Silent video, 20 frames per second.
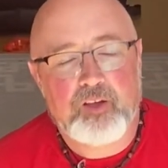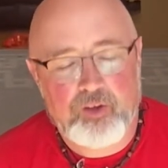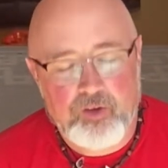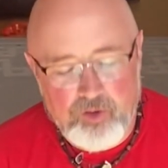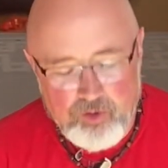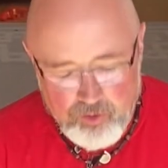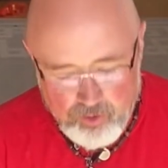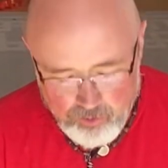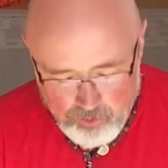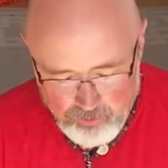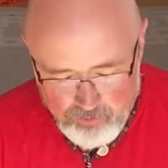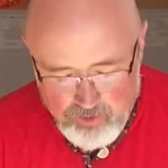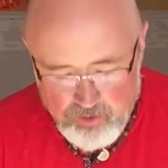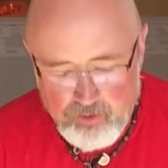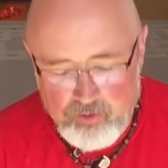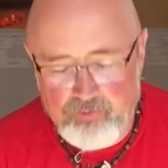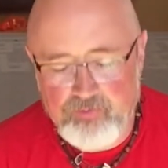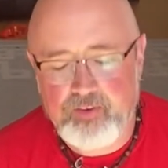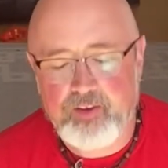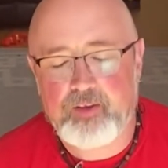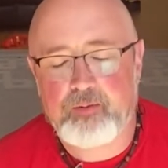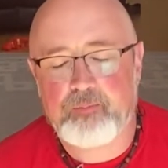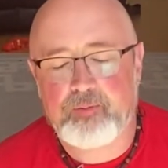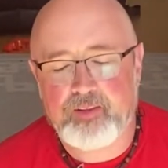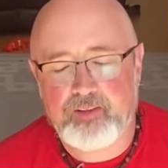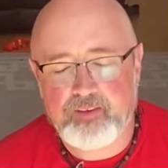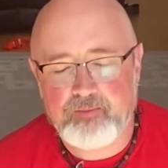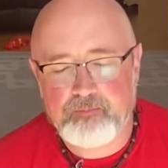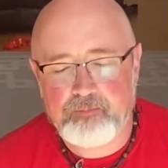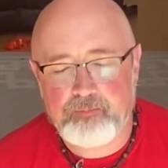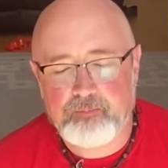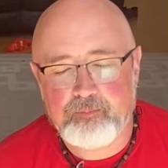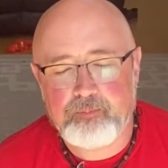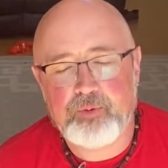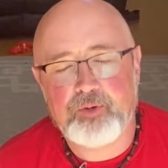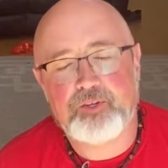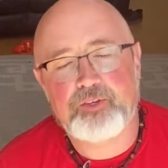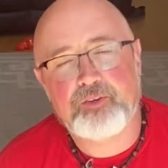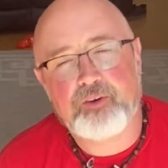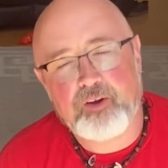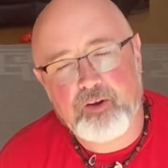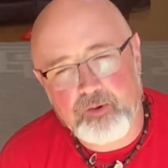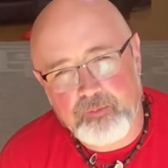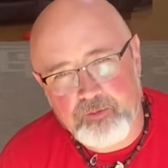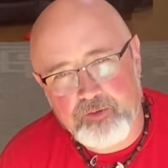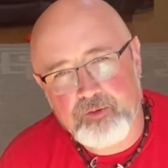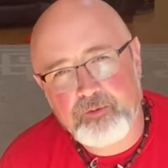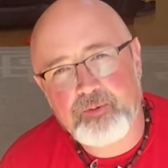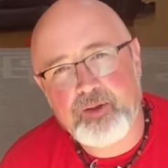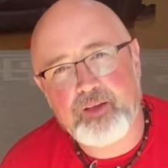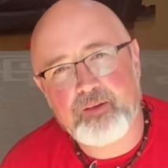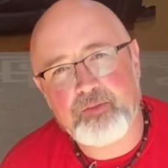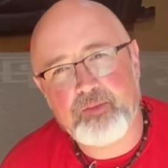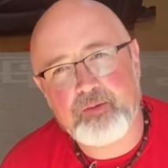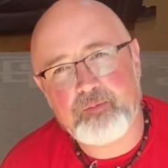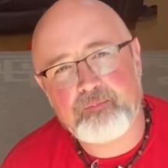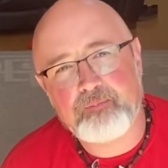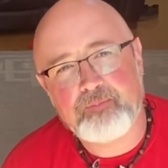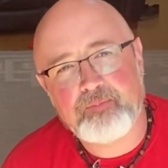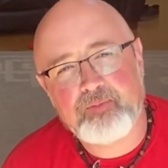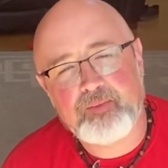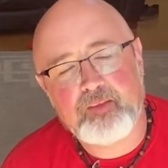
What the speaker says: go to your family, put your arms around them,